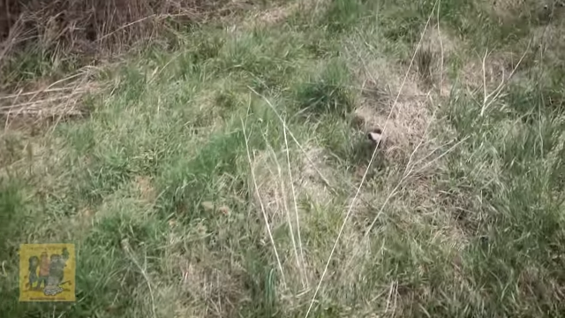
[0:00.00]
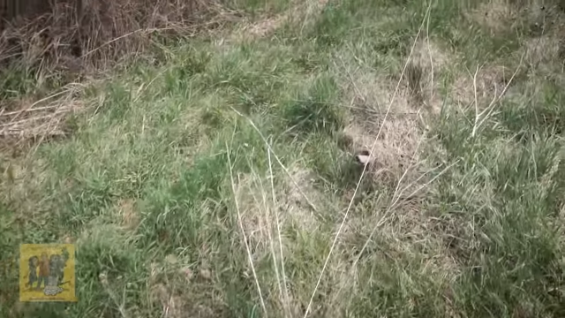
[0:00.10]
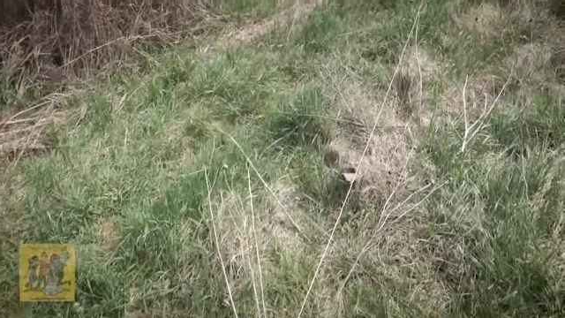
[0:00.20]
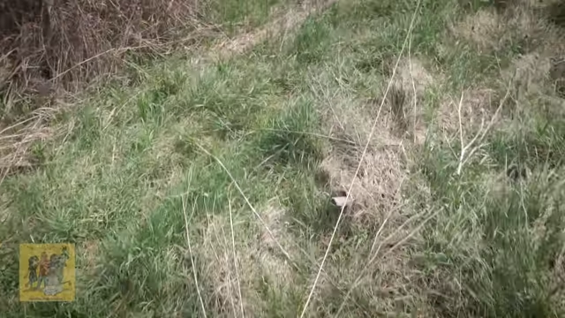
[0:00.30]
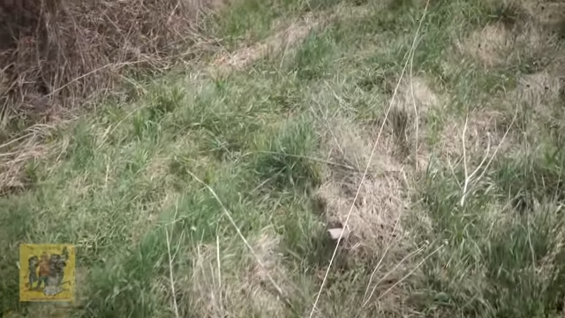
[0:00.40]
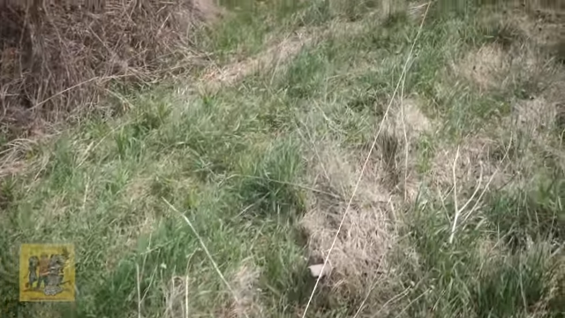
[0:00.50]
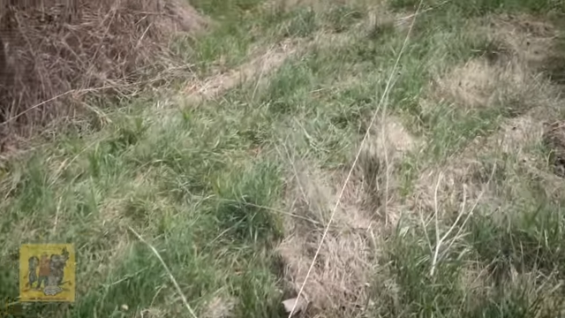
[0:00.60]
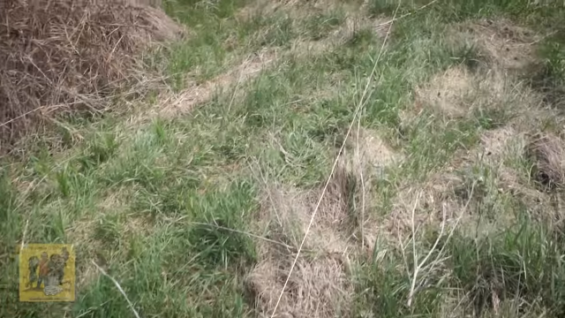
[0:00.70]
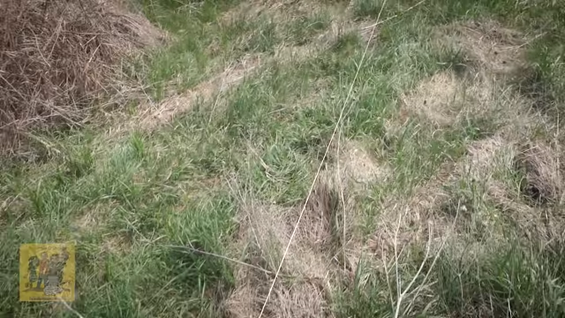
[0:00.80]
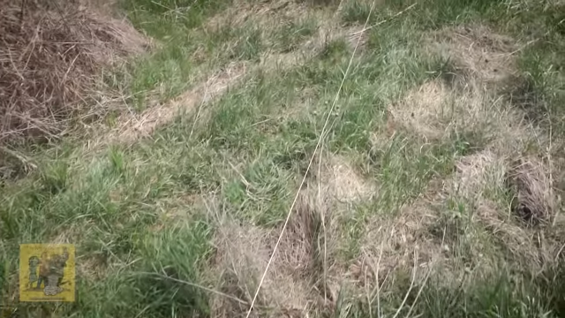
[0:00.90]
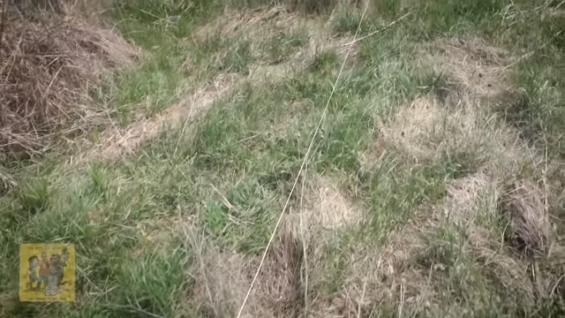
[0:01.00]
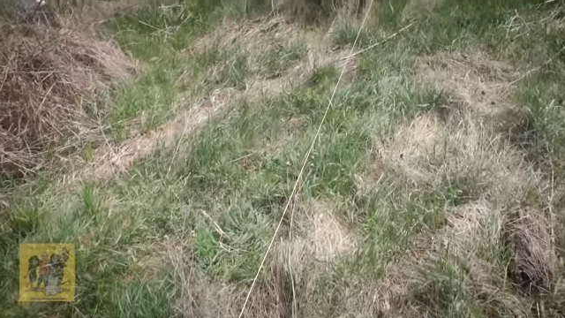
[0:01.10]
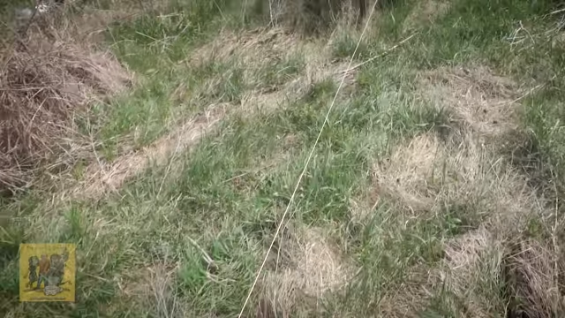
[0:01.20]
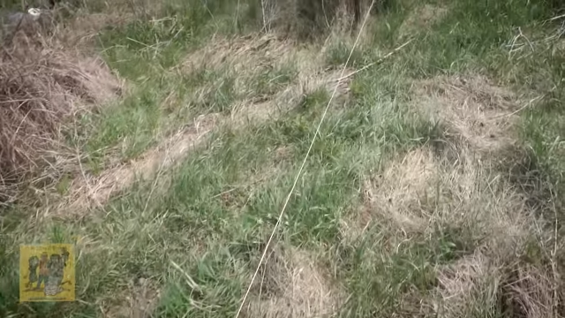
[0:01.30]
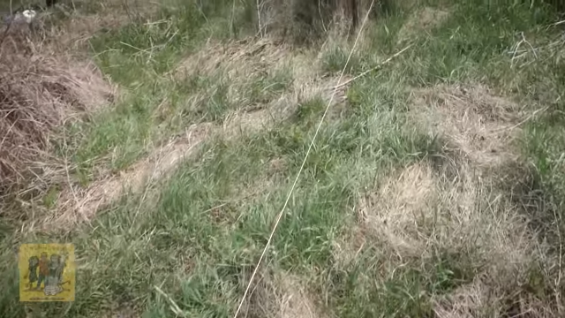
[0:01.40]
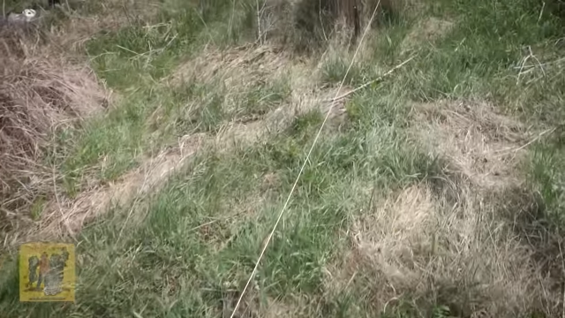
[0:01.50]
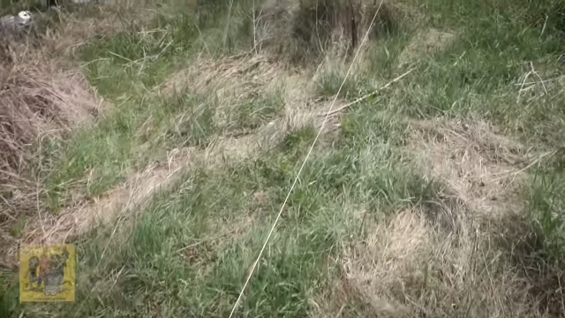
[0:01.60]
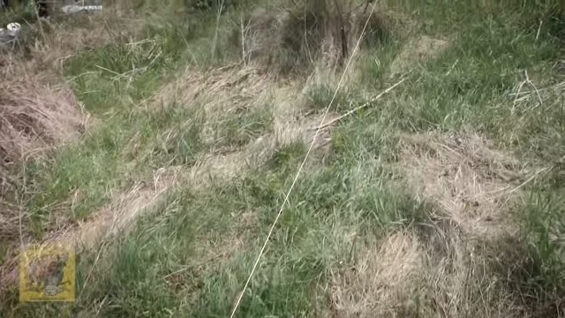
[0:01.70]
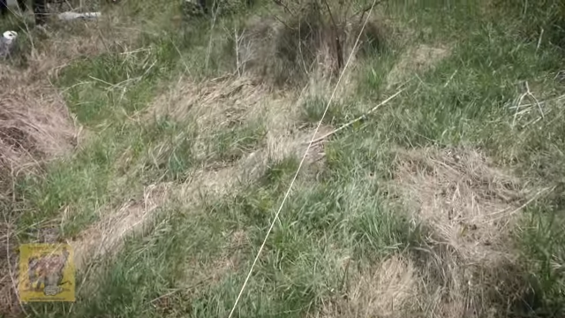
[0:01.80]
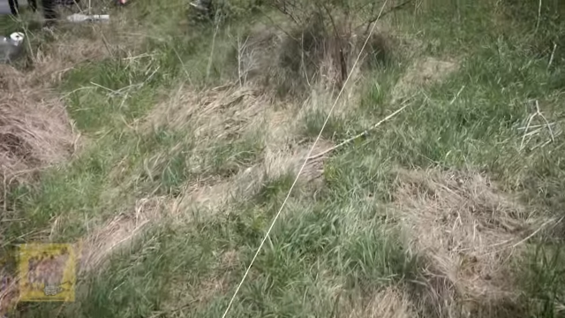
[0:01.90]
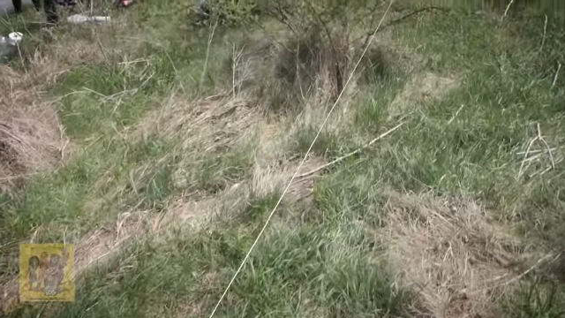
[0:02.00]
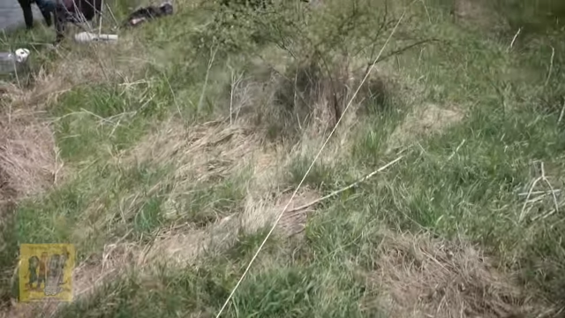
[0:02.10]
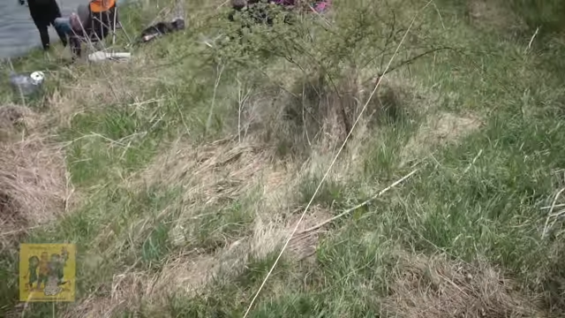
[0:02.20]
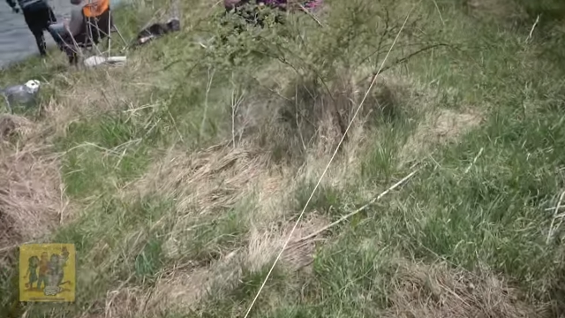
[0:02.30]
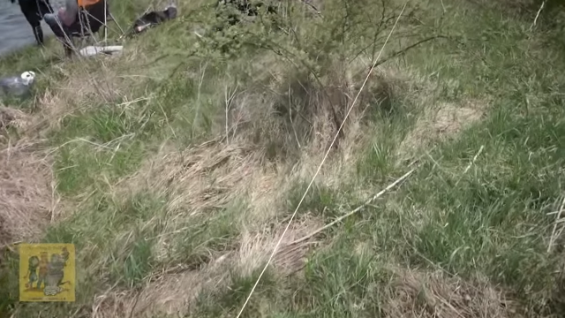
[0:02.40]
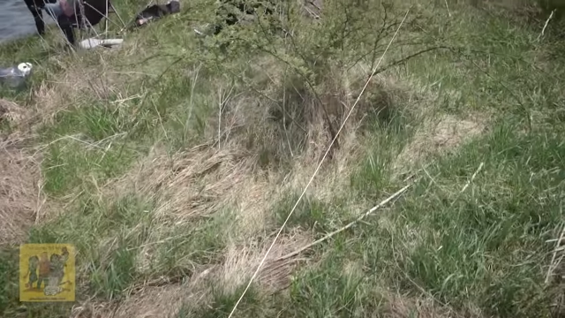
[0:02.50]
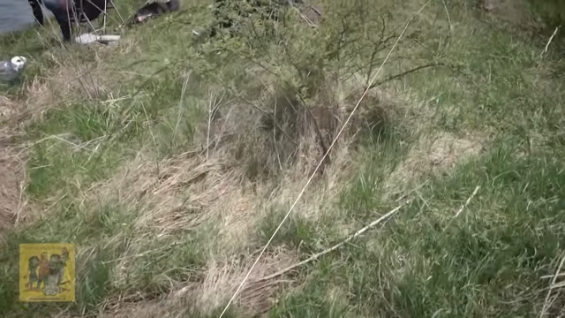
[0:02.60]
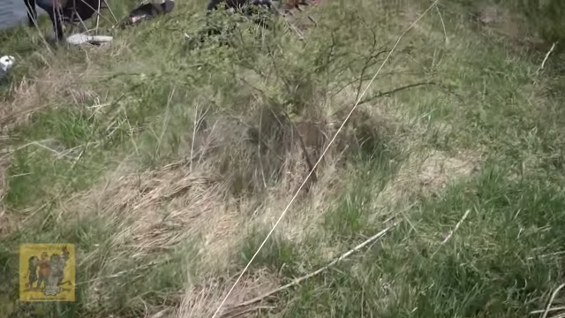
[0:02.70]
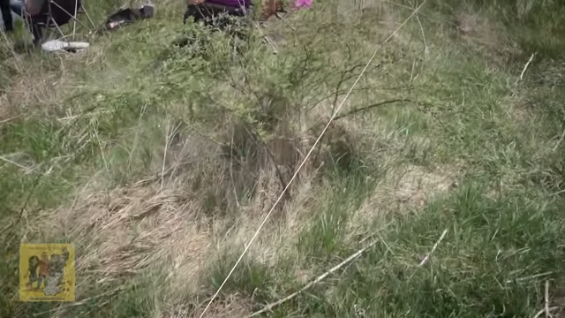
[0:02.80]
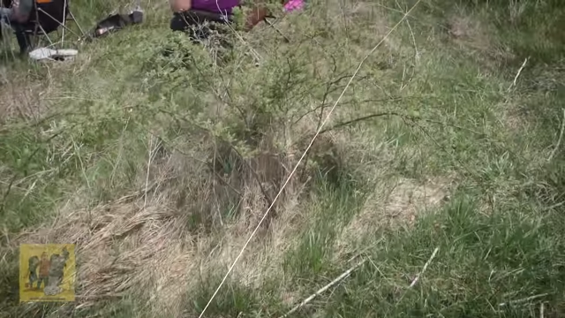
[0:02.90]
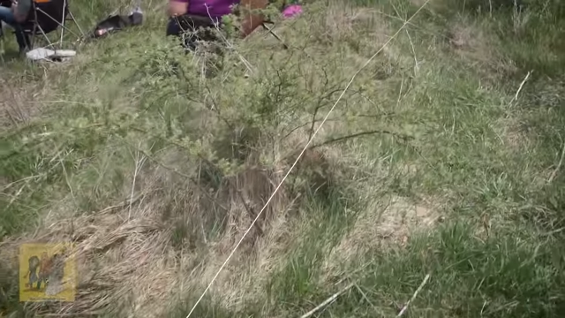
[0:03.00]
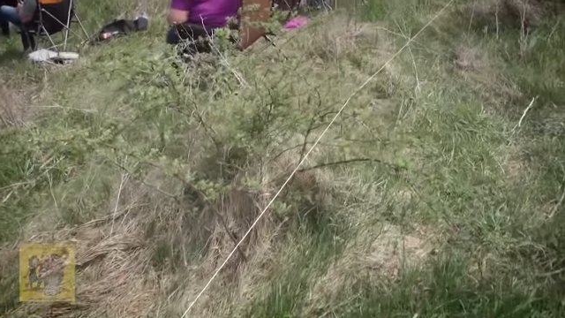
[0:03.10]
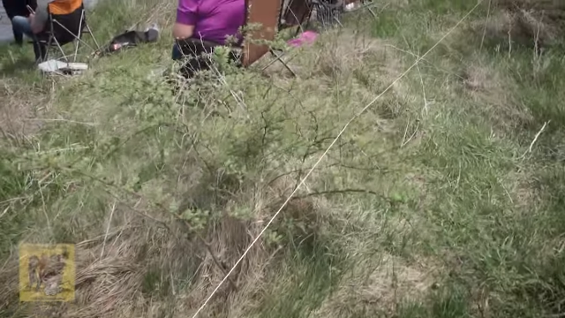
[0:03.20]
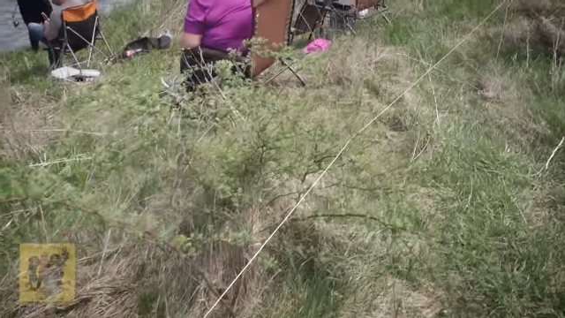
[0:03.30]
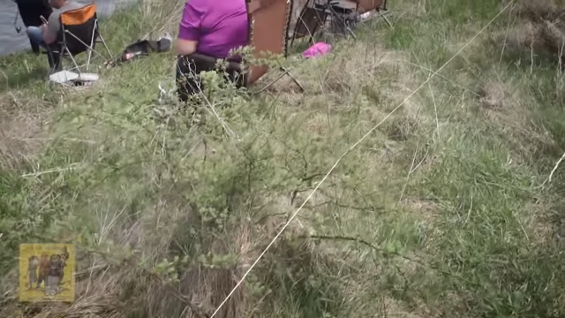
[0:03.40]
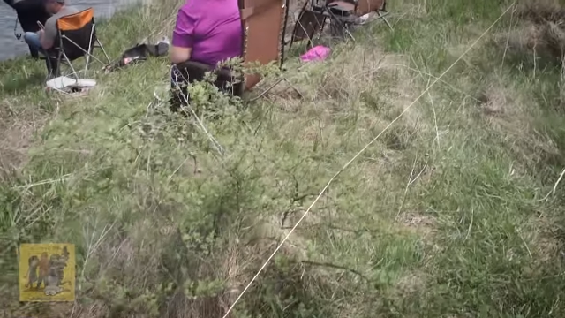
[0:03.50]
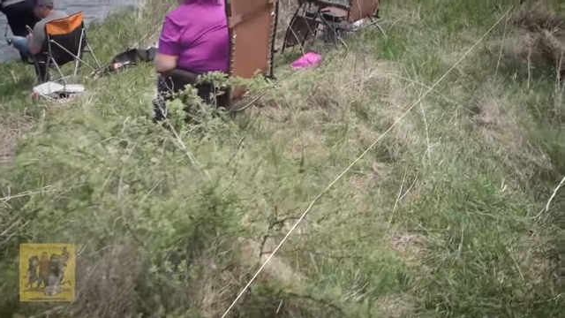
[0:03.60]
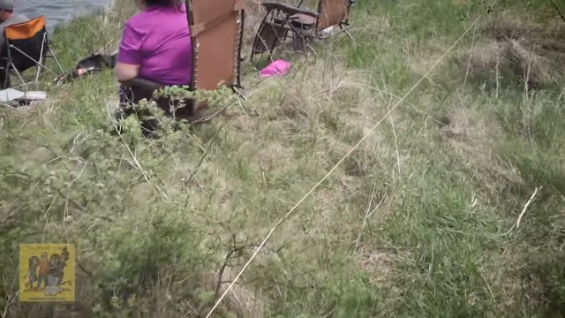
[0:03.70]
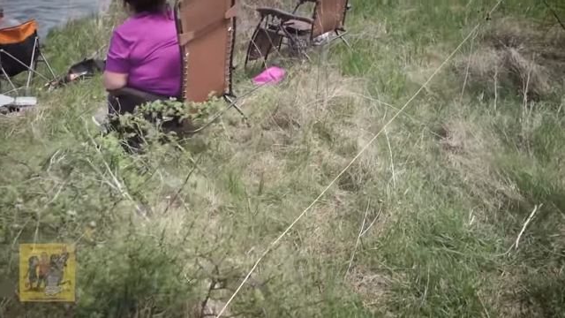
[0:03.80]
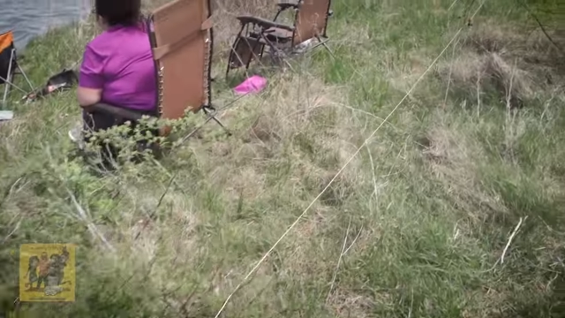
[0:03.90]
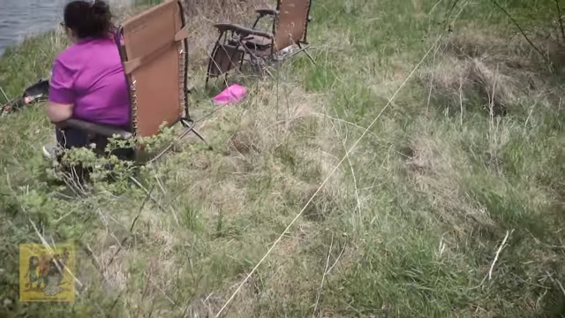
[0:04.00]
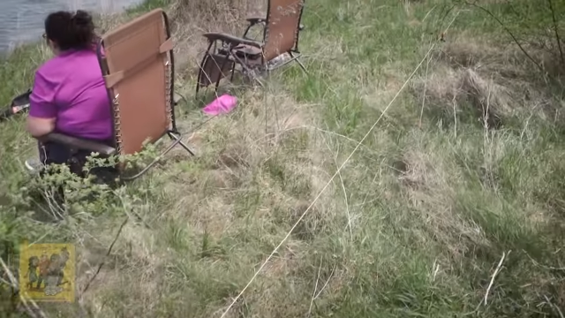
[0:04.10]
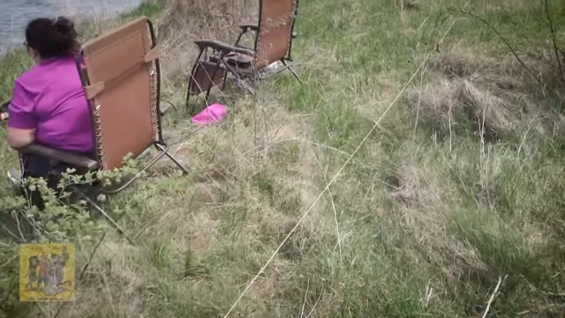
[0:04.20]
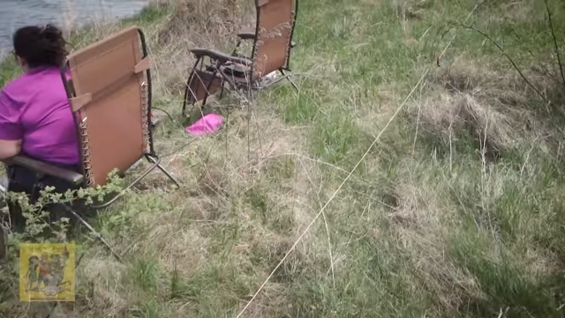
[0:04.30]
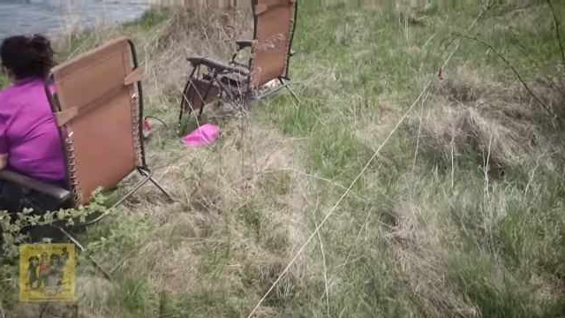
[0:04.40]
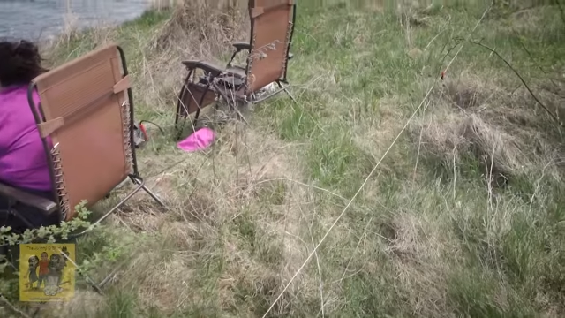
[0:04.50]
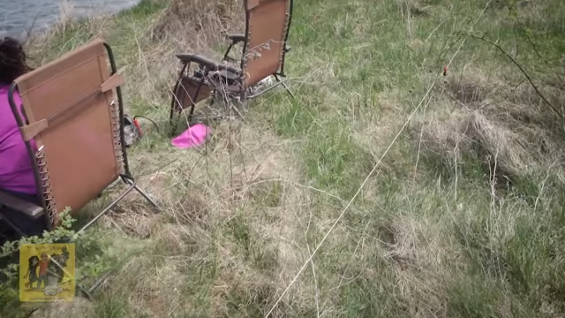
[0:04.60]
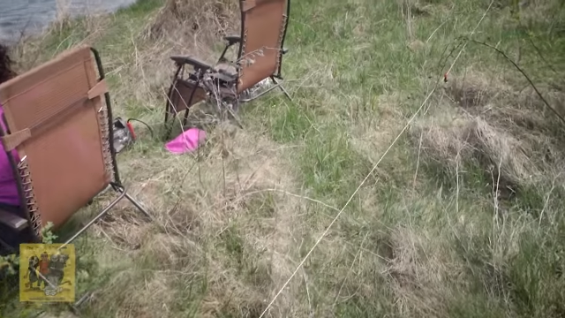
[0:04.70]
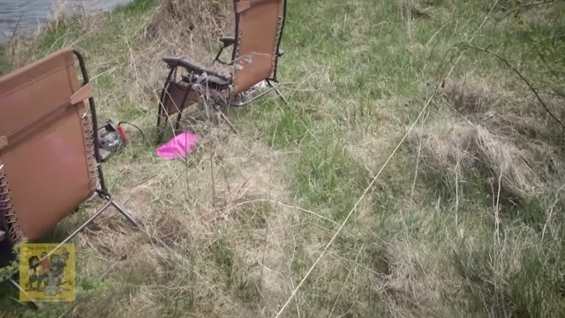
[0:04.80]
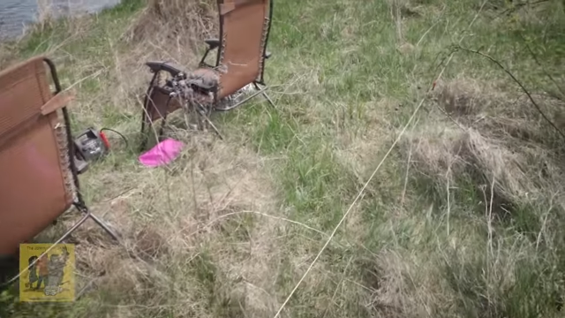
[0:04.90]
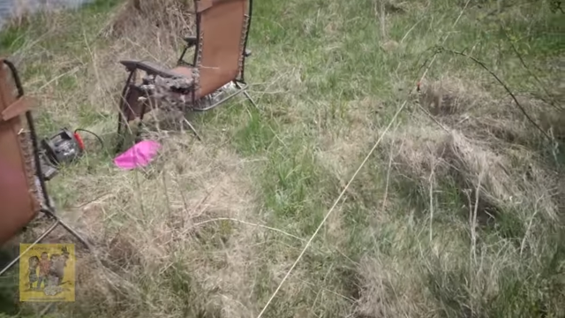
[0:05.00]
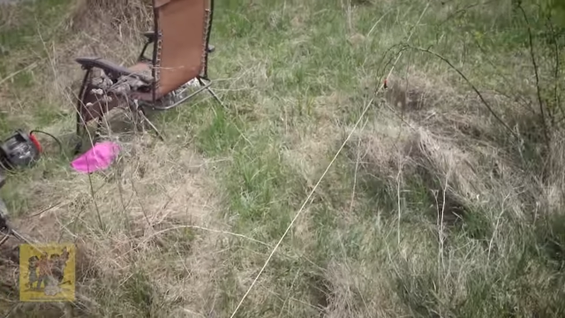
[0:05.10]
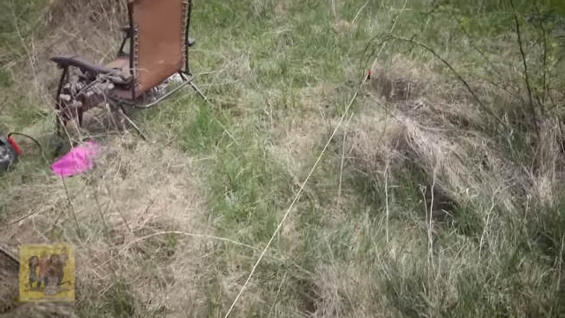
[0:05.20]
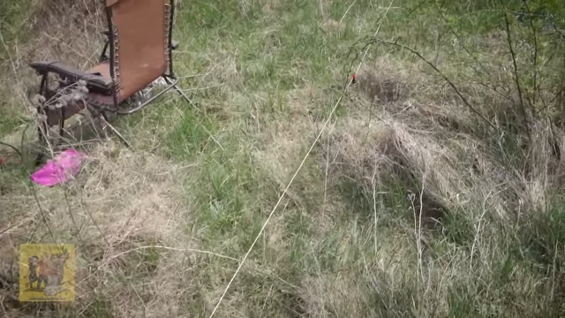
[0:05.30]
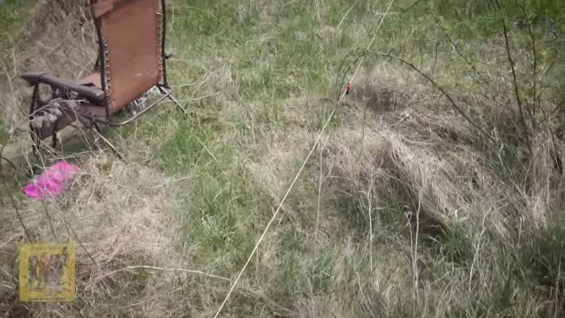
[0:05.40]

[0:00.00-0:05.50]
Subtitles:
Nobody's mouth can be seen.